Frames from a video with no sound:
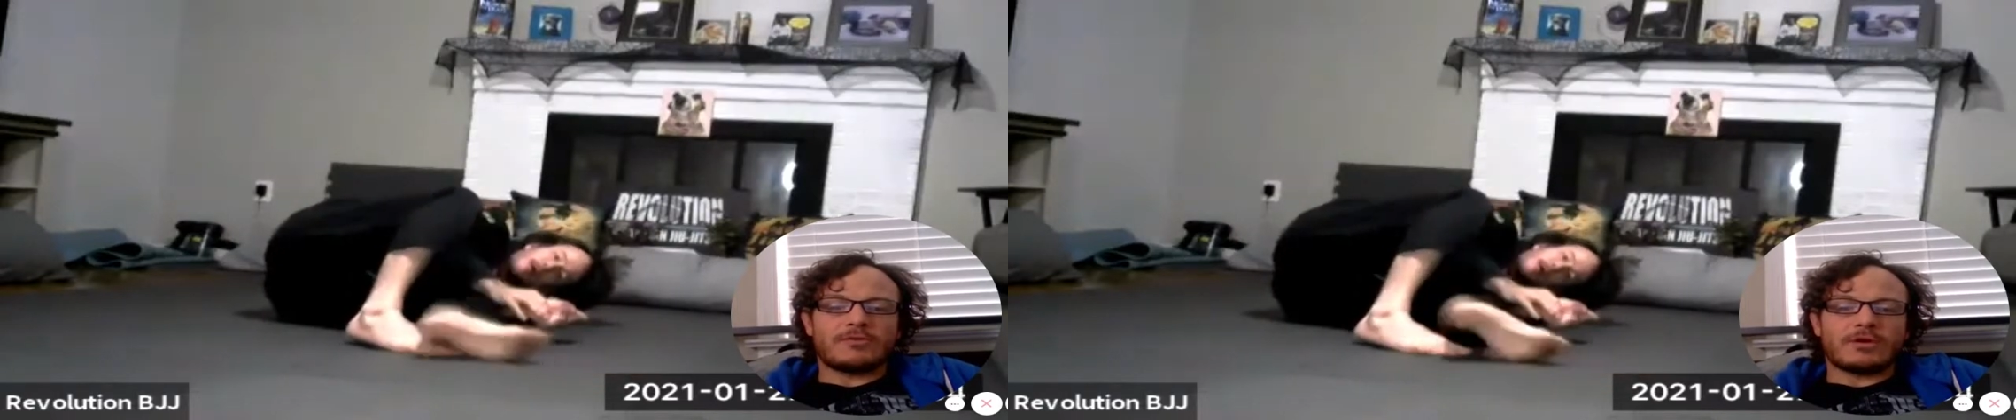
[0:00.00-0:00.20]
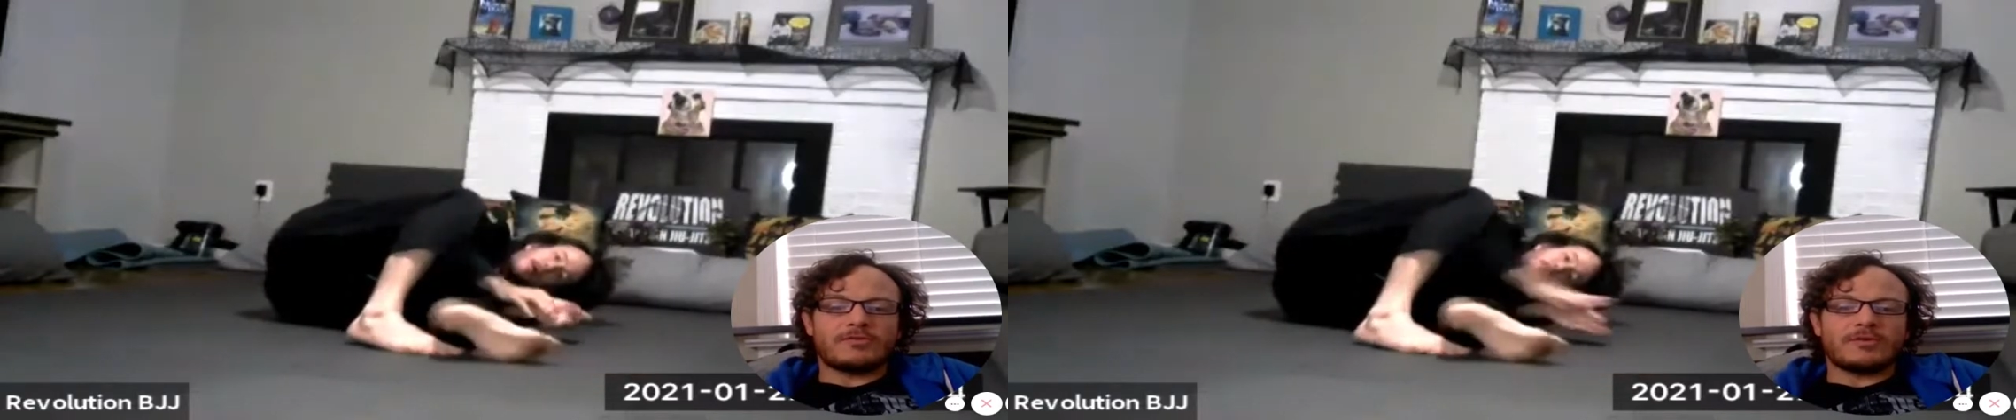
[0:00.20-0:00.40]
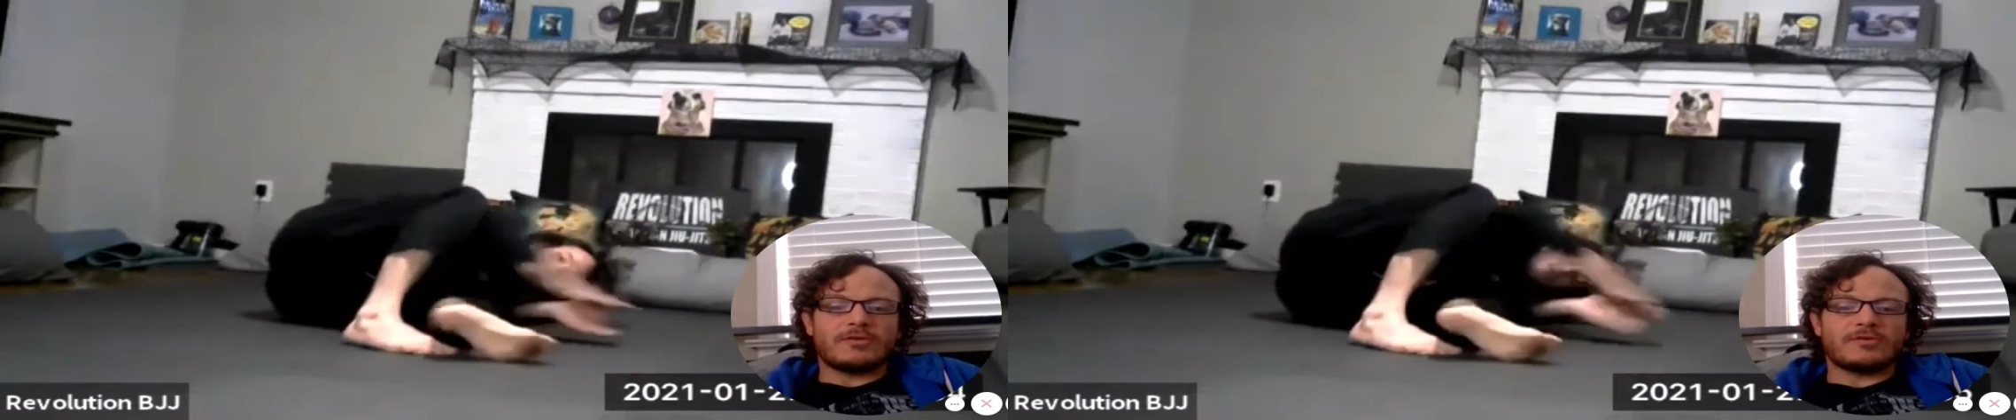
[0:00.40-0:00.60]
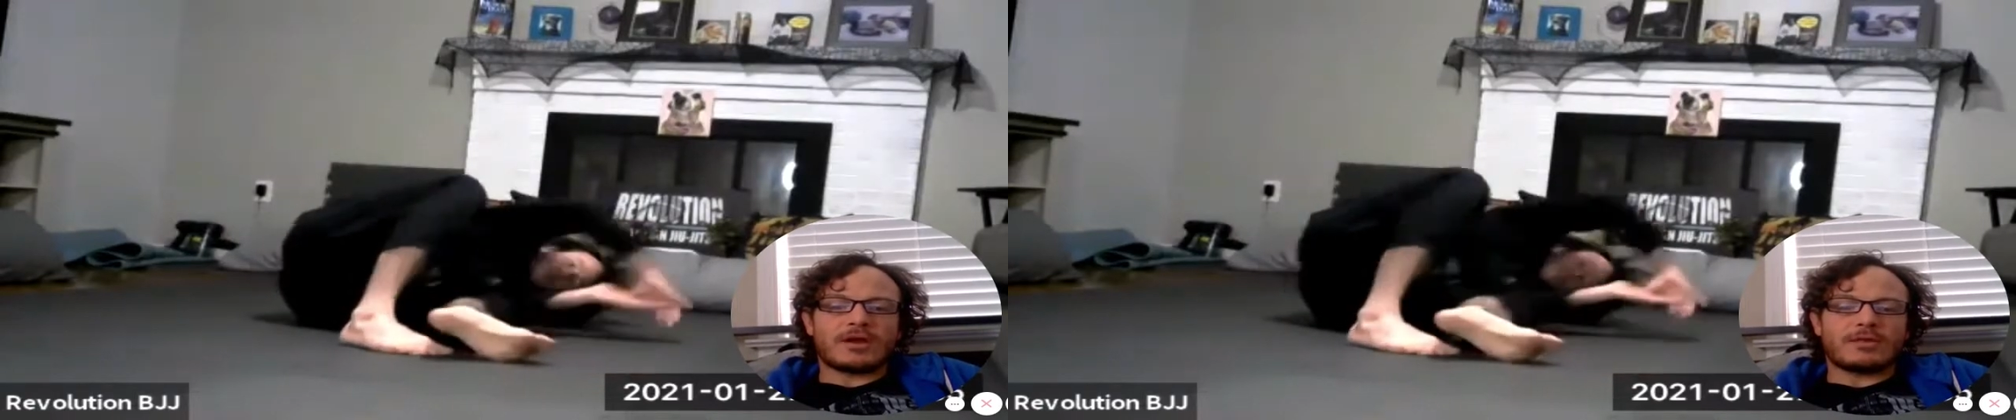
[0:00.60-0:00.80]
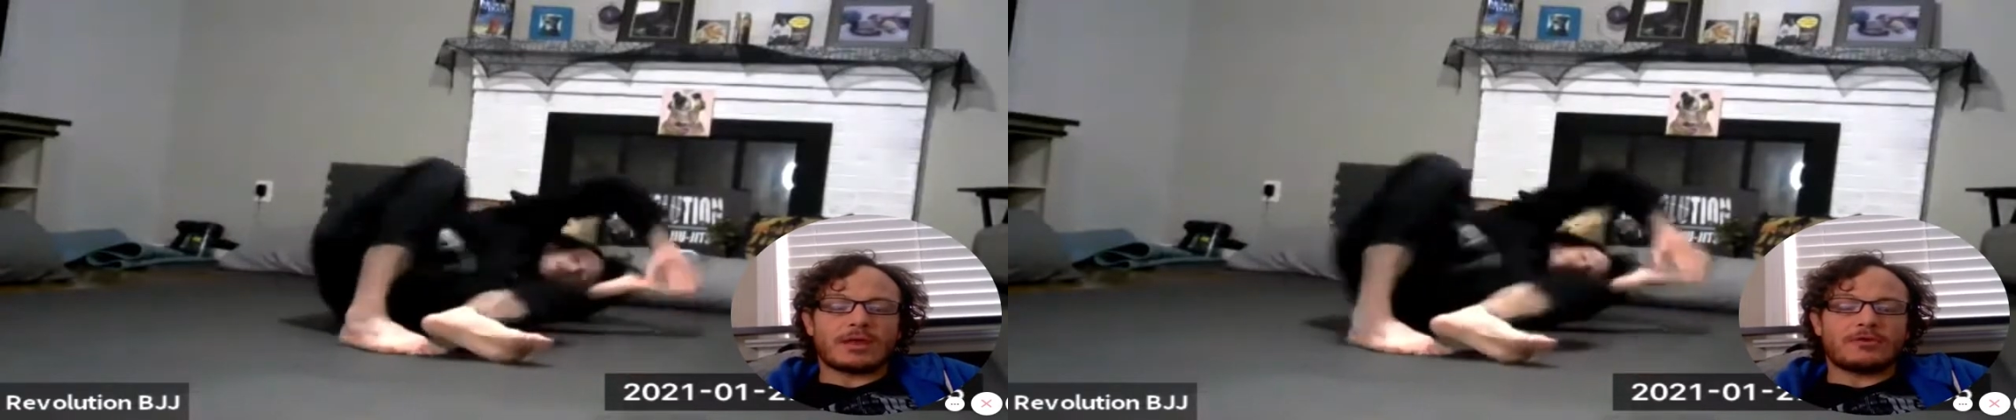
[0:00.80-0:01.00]
So you can see these
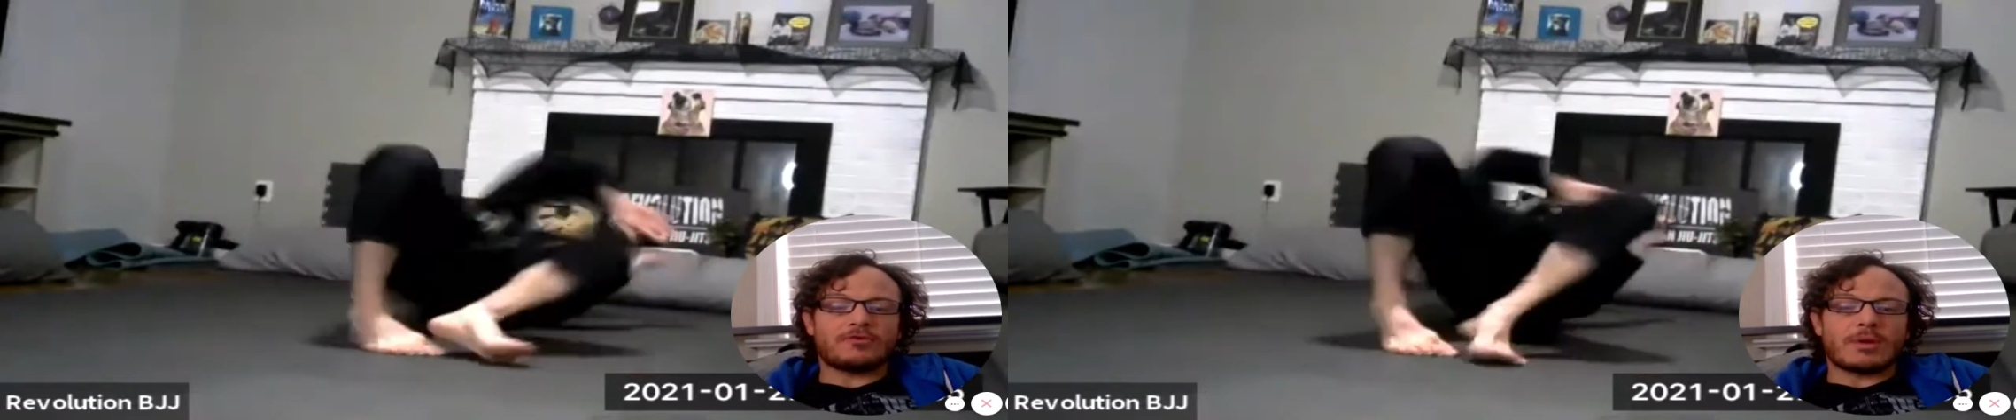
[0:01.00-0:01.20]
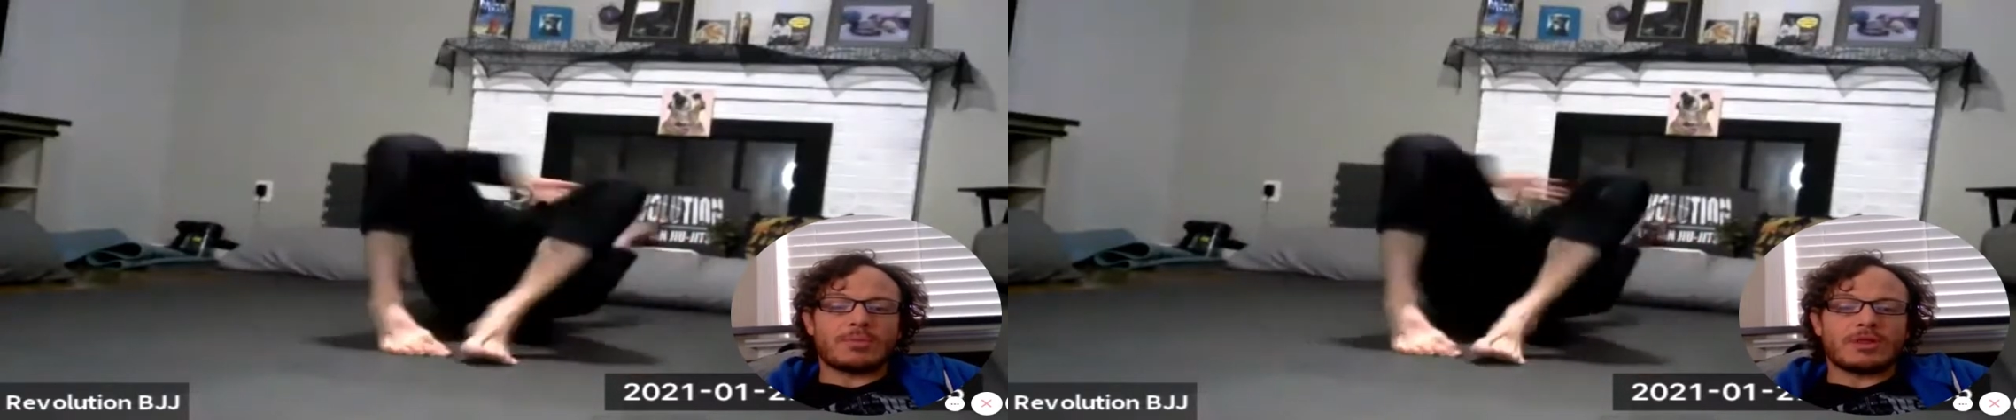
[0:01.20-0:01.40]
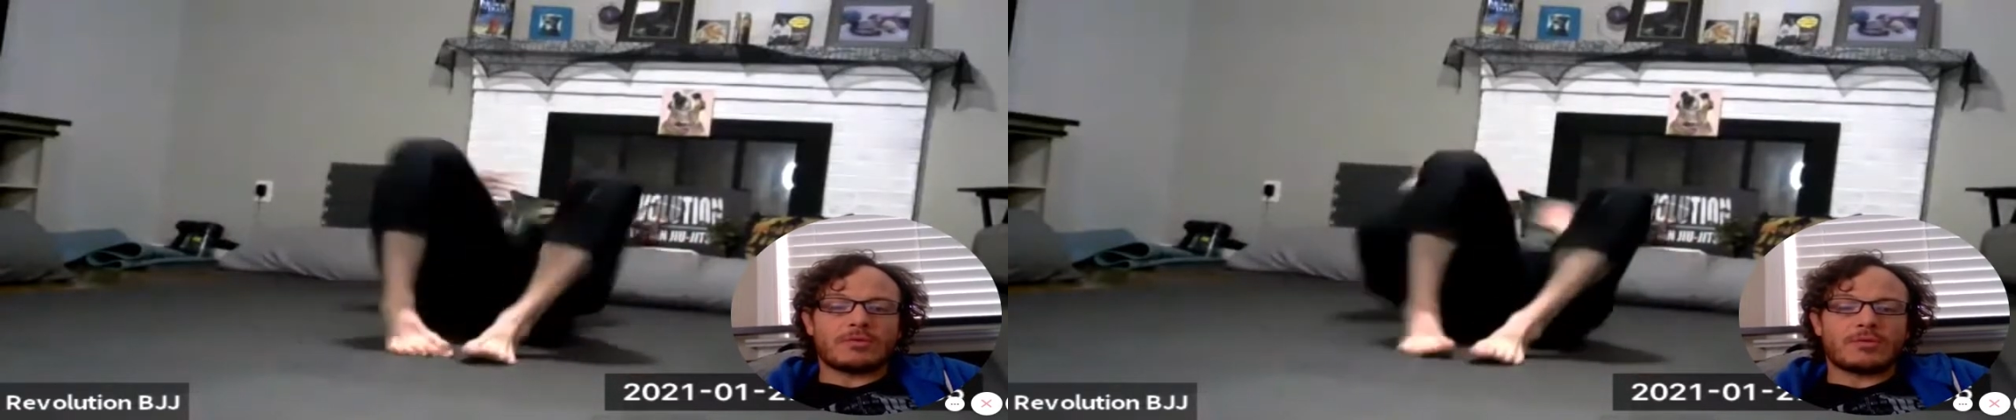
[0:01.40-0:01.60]
kind of like shrimp and then